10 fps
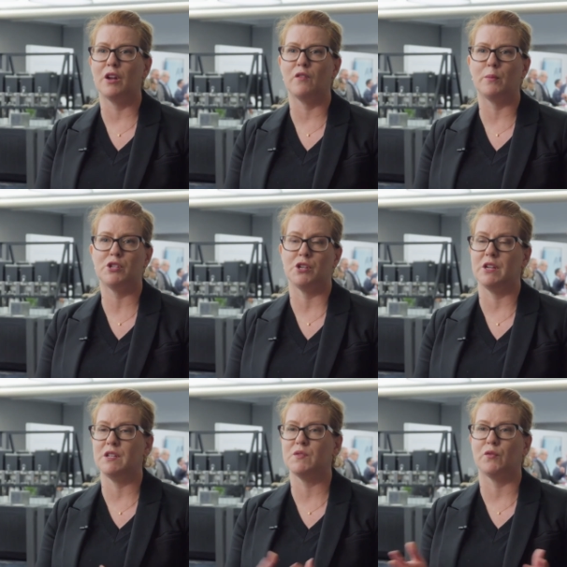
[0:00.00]
a lot of
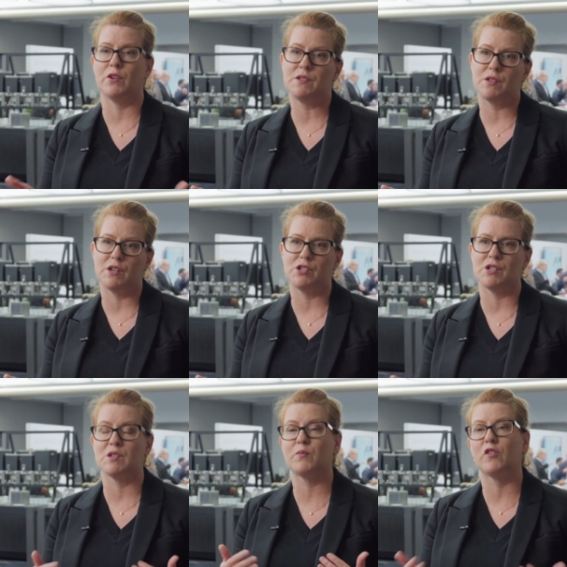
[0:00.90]
opportunities for
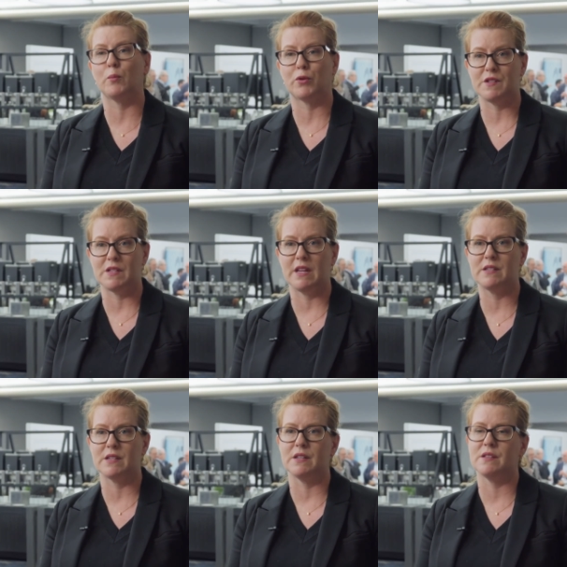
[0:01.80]
researchers, for
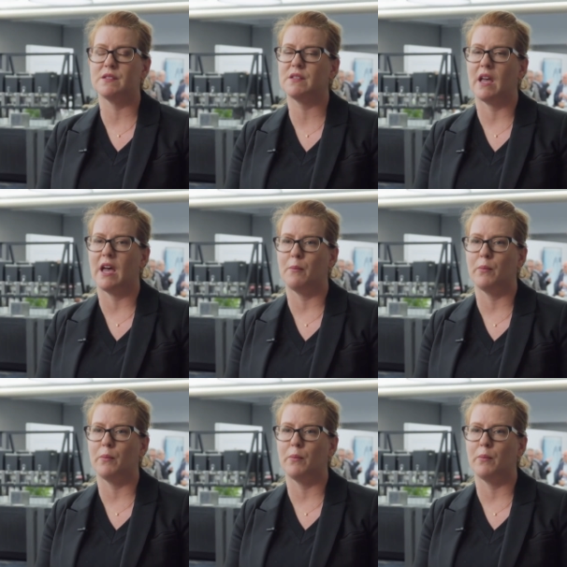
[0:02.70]
presenters, um,